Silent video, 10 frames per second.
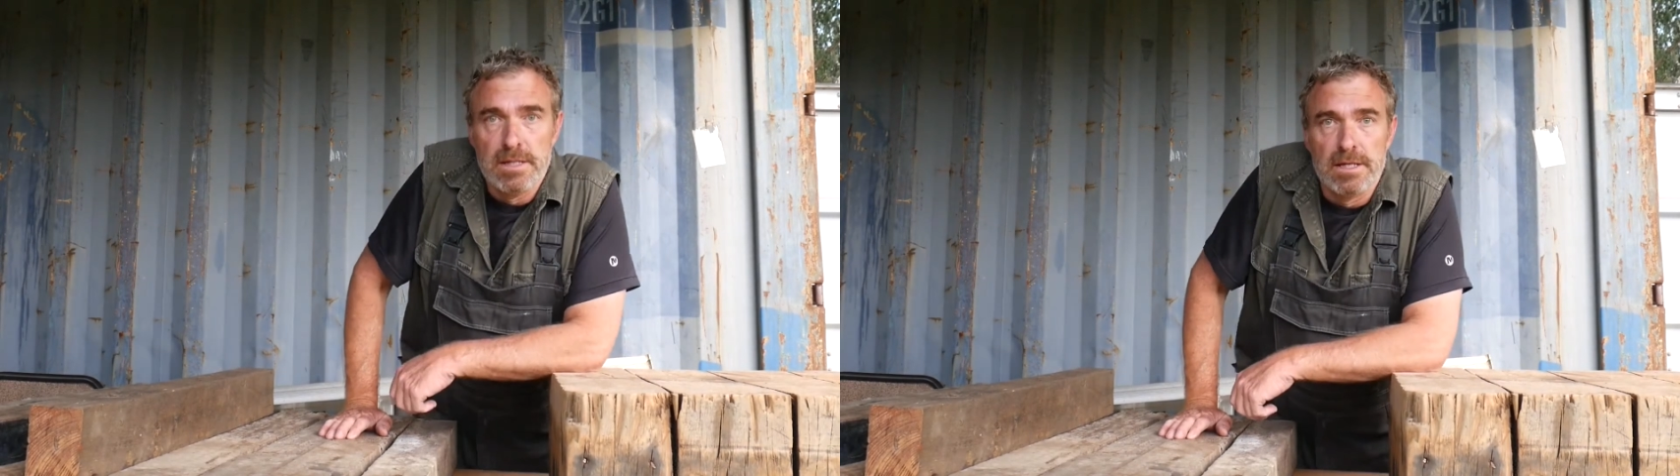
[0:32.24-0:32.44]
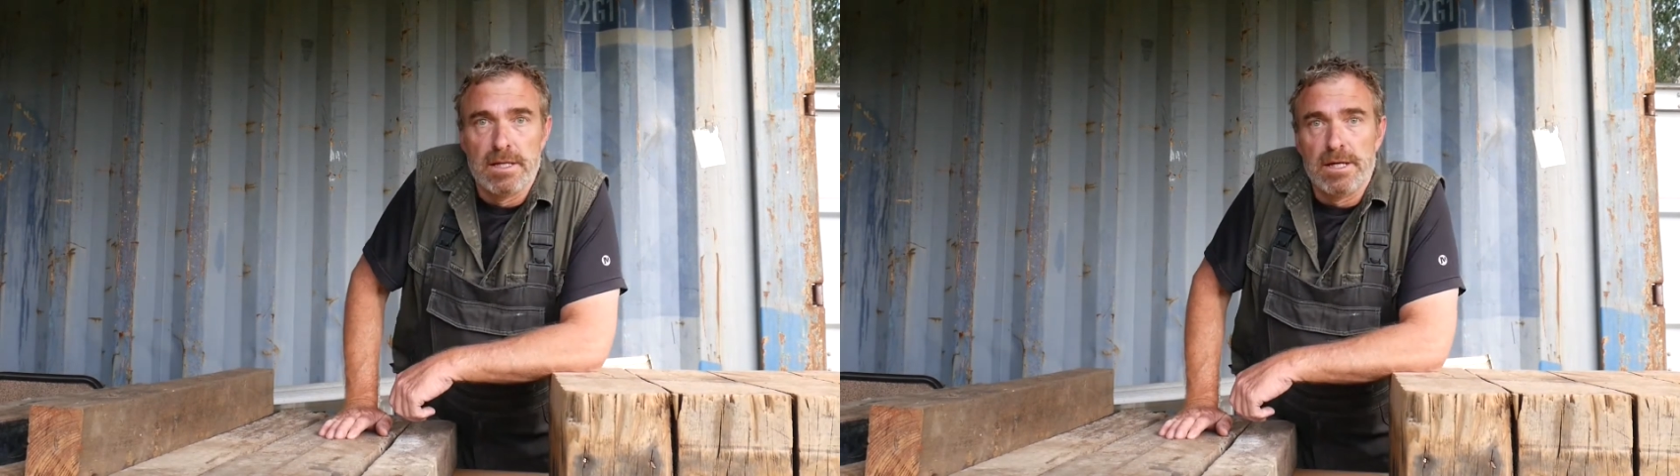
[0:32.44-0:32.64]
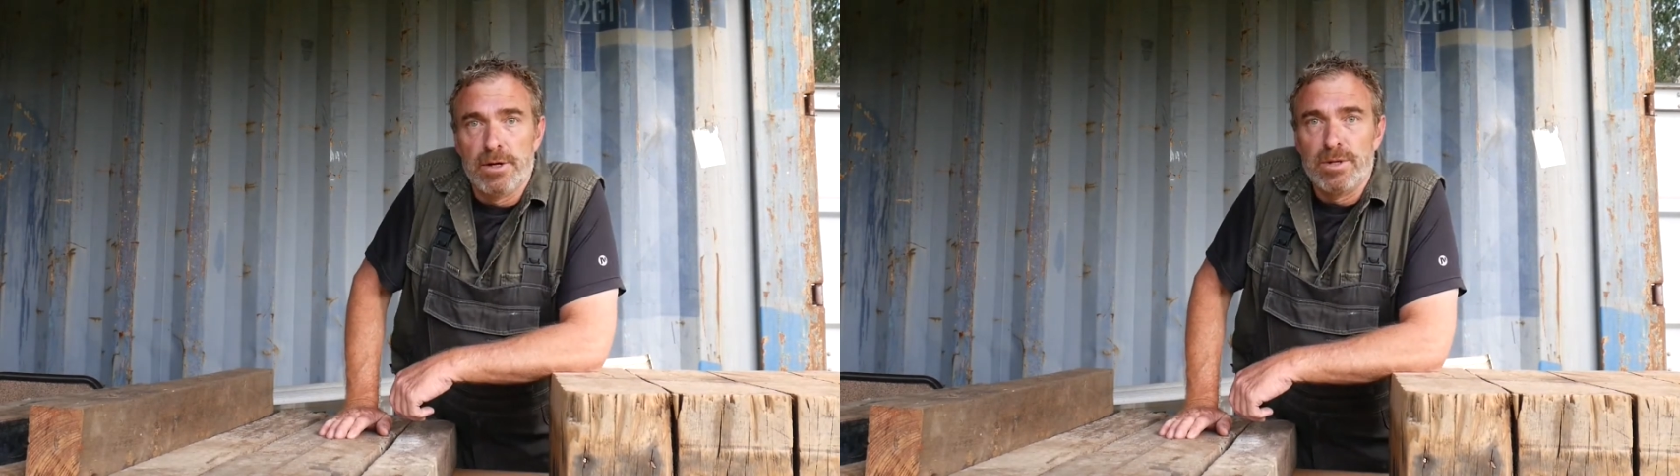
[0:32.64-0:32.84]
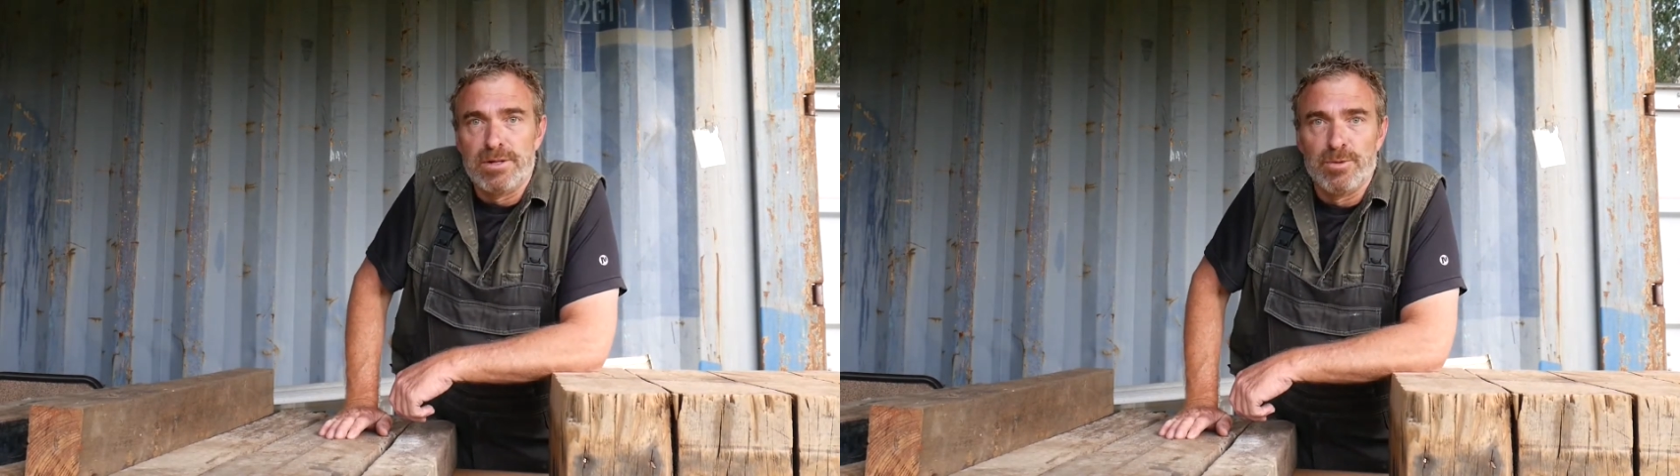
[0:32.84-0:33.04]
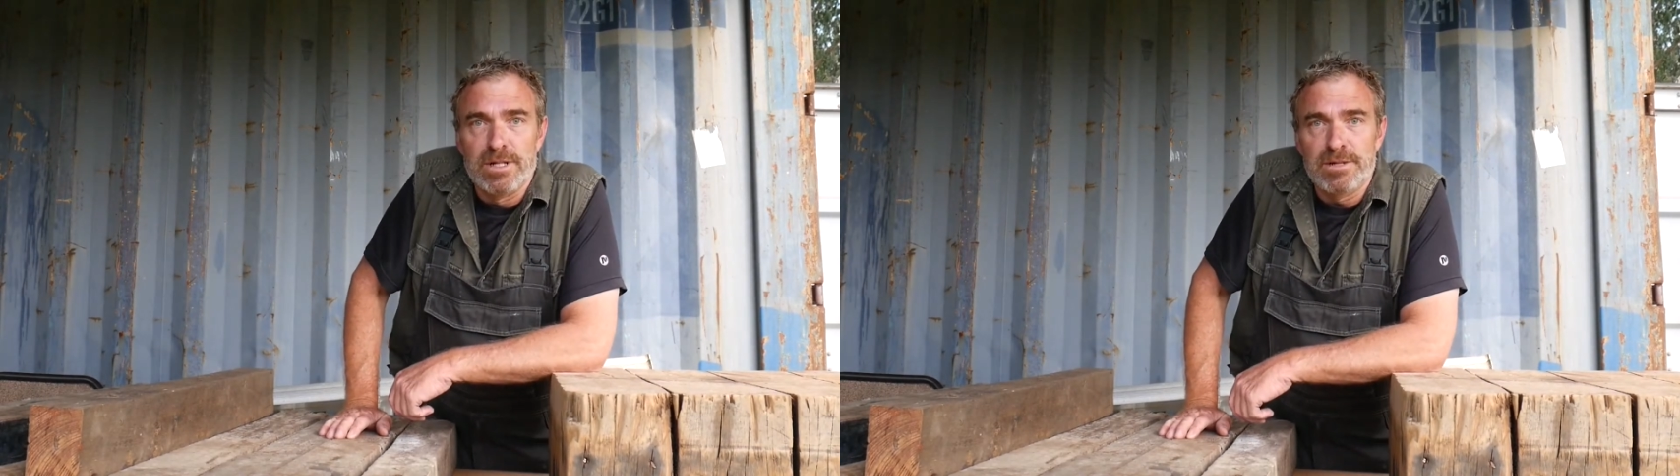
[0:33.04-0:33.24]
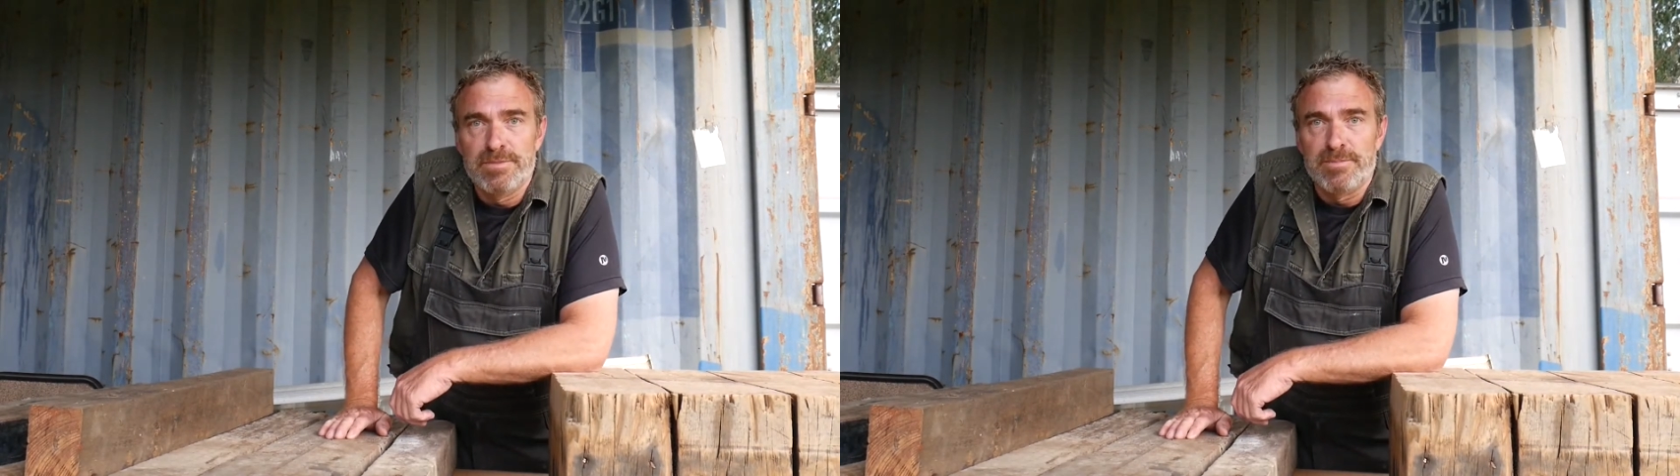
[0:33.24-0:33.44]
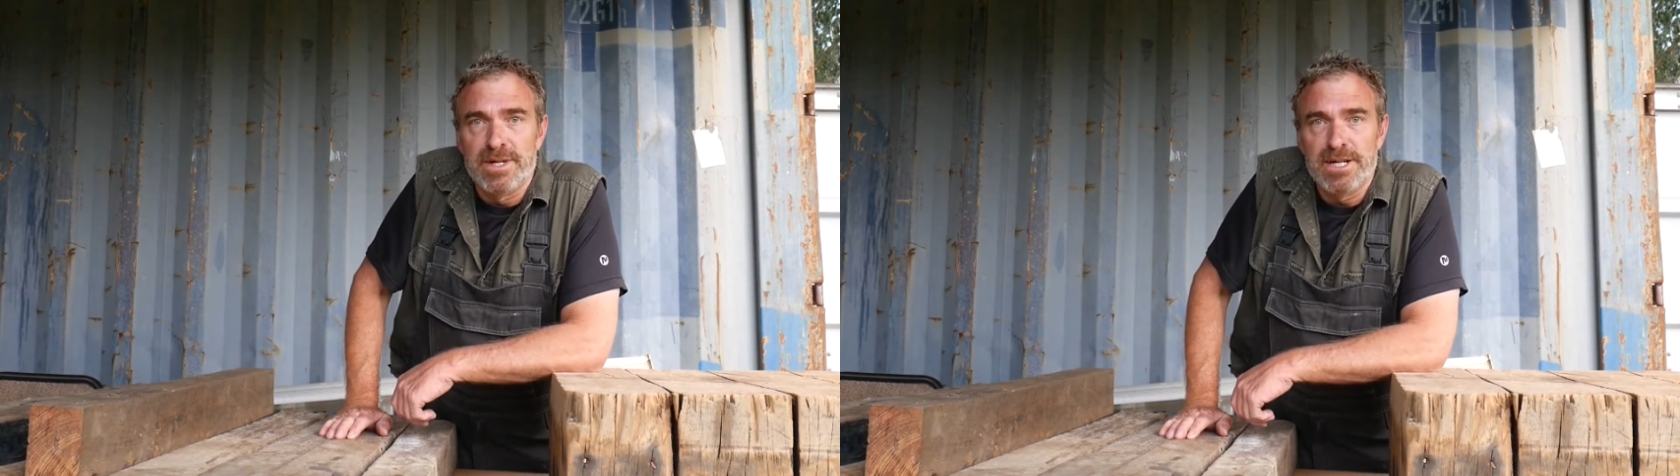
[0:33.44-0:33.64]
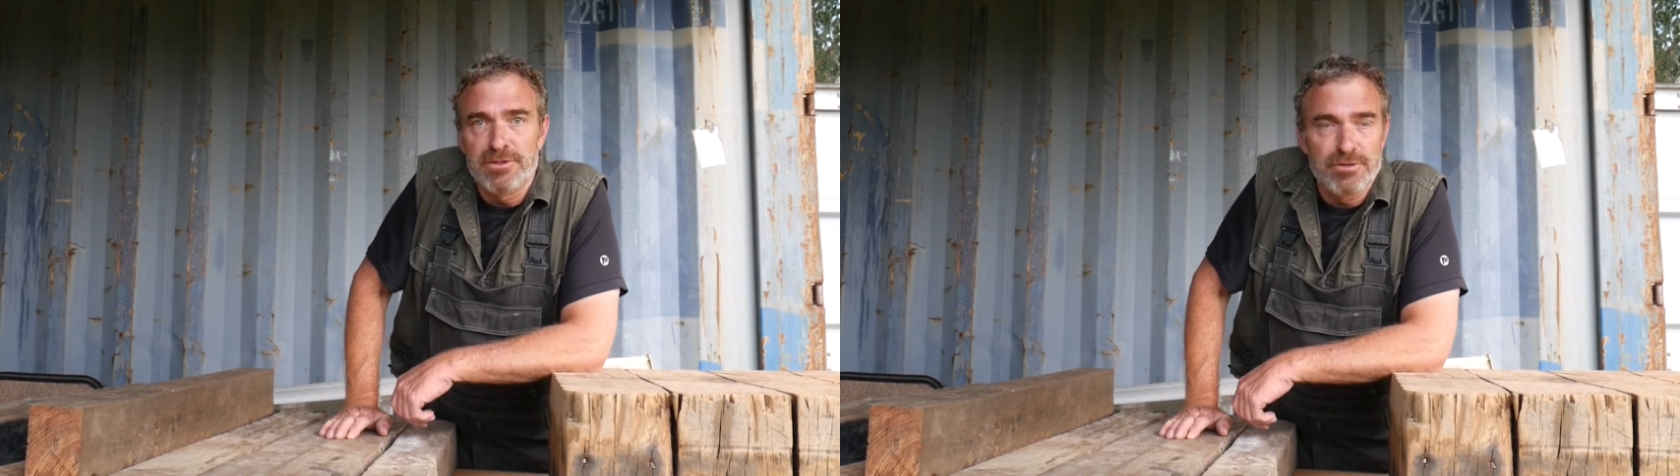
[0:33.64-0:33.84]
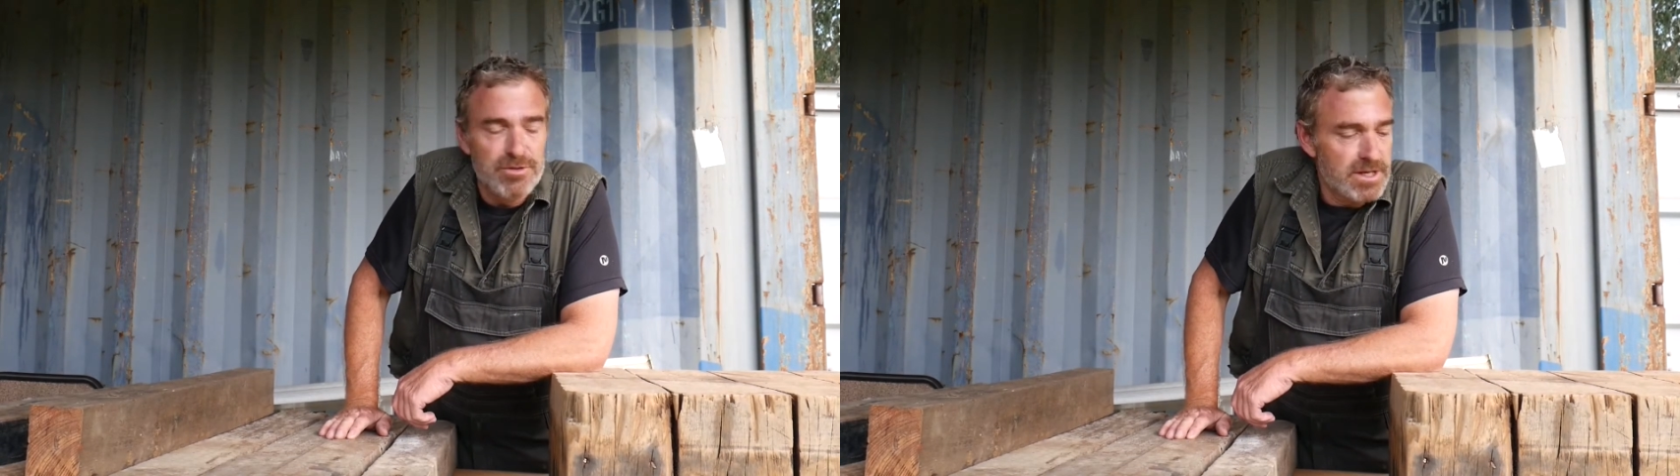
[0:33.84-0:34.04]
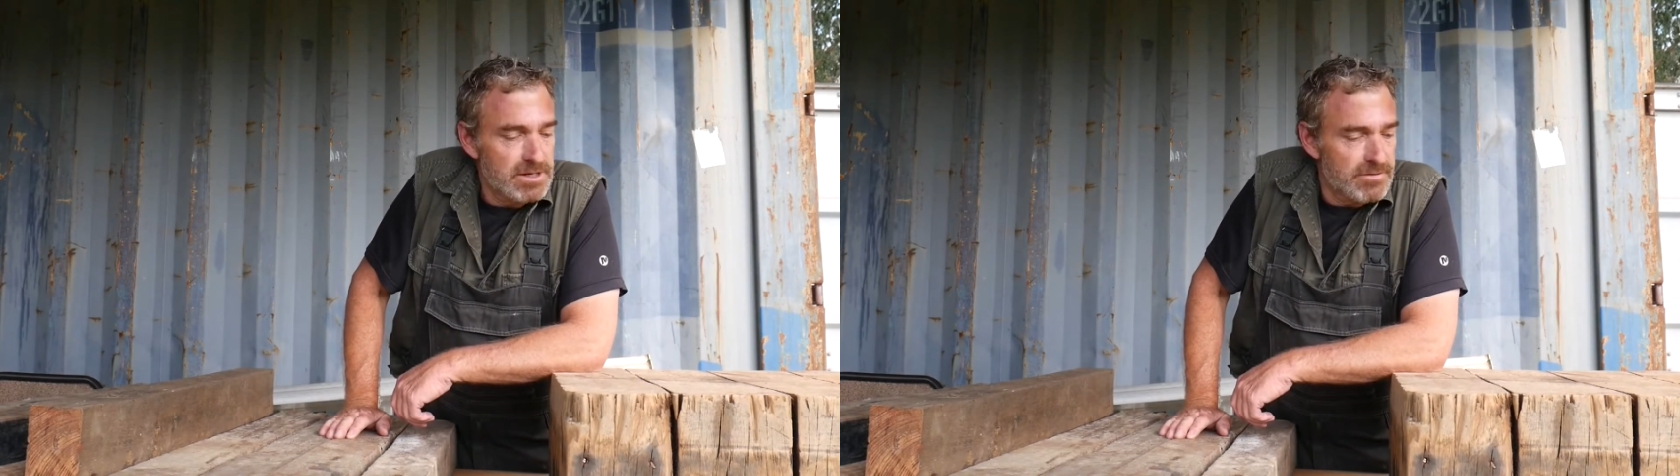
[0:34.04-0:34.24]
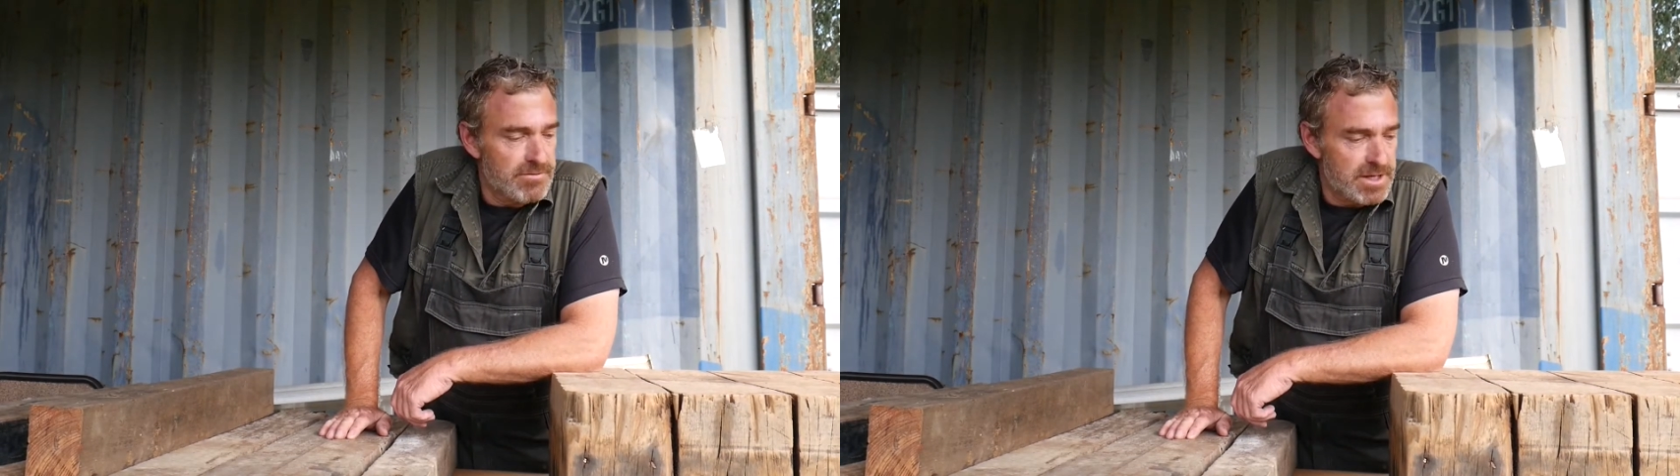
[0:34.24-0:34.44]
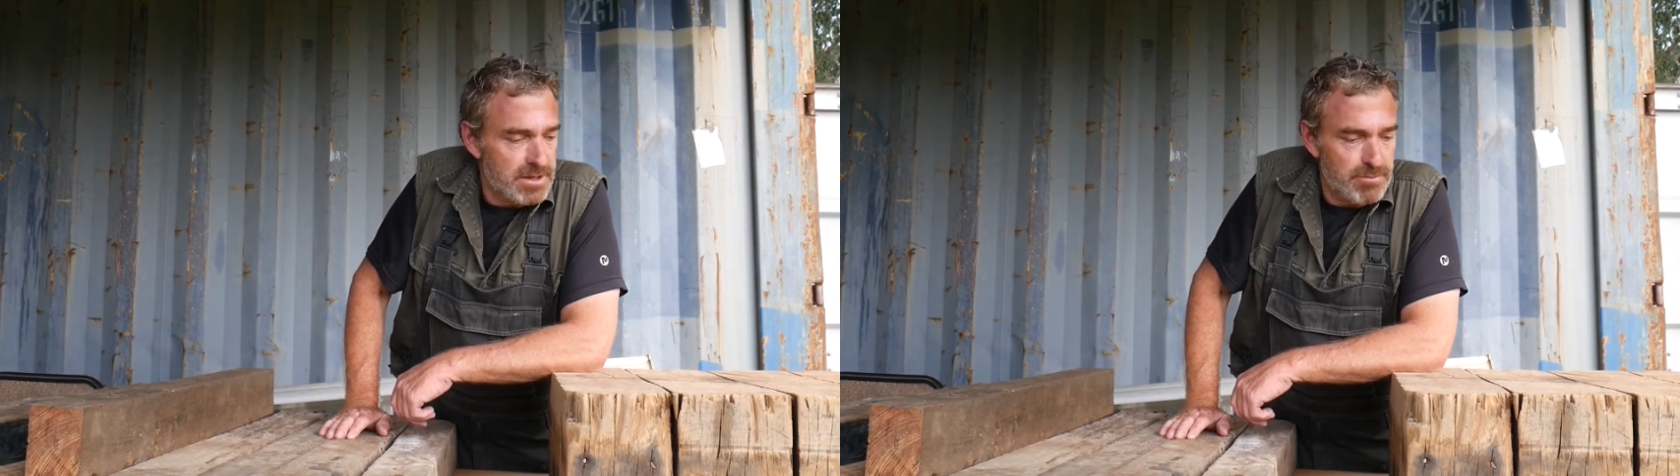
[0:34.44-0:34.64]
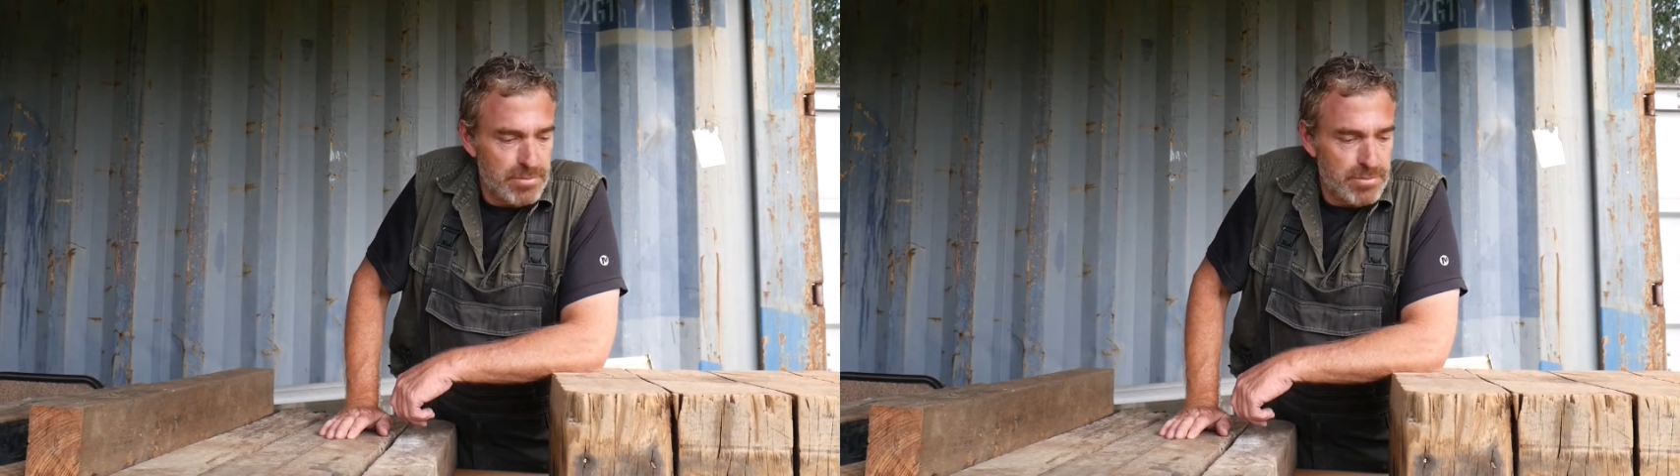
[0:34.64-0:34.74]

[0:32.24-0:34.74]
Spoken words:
Hello and welcome to part 3 of the